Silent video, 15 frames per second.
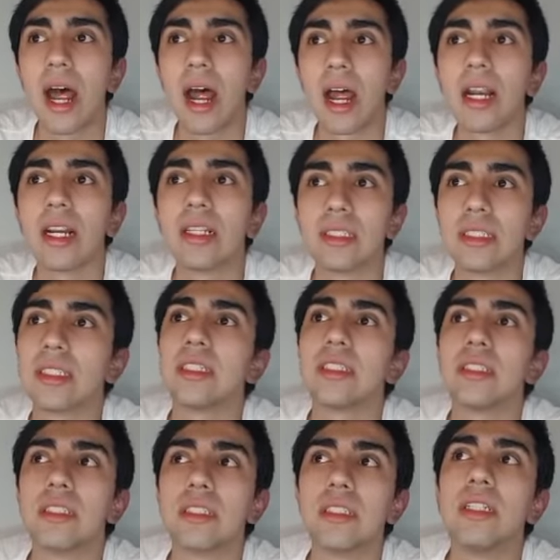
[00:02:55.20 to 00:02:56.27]
are
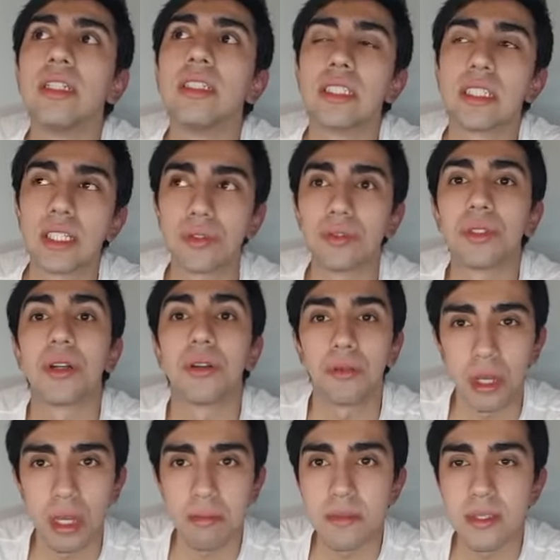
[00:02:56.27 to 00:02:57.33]
the secondary
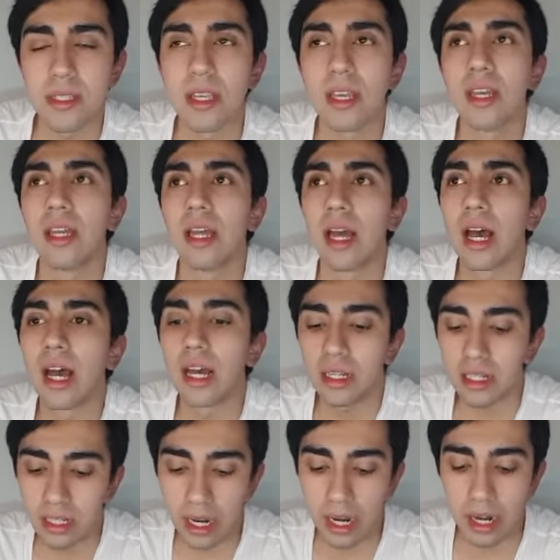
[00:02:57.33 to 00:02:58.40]
waves,
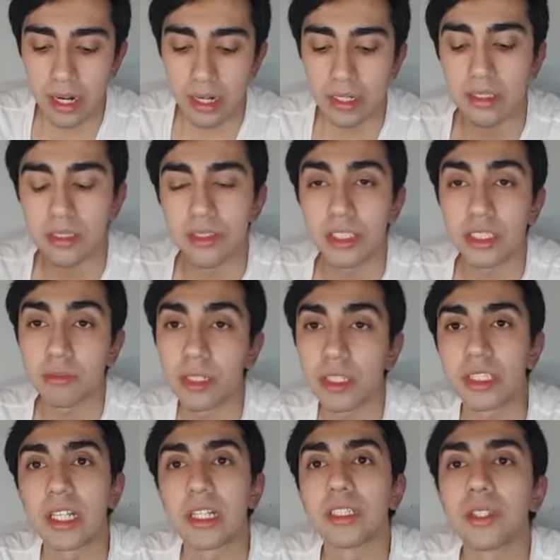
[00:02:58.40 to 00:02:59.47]
and are
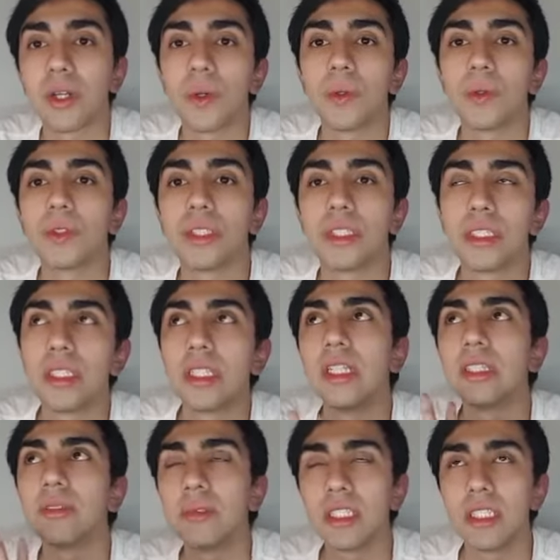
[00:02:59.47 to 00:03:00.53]
transversal. So
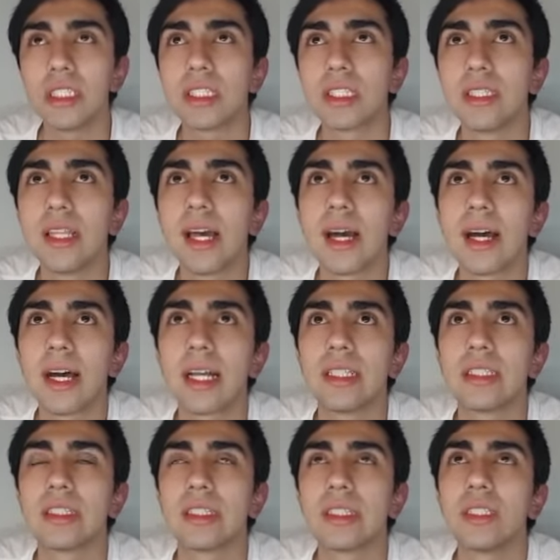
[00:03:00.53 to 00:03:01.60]
this means
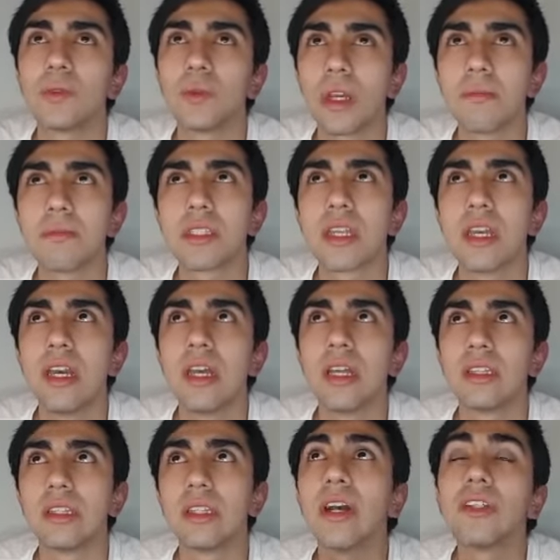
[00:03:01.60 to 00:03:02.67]
that these waves,
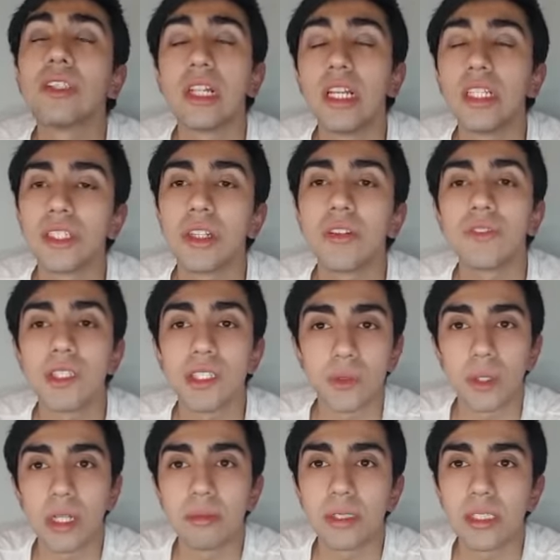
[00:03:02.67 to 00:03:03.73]
the oscillation of these
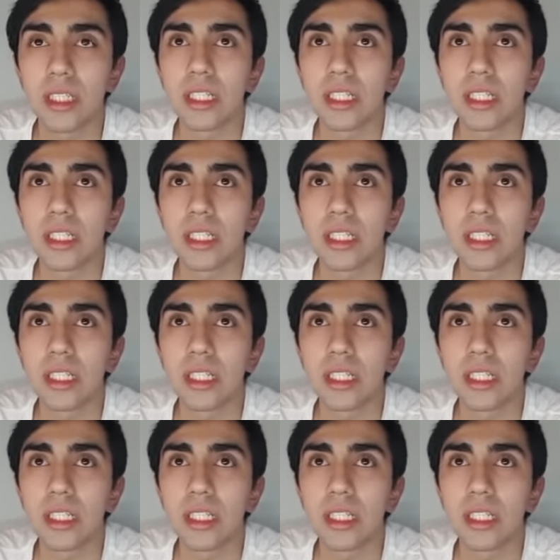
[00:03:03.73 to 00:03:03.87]
waves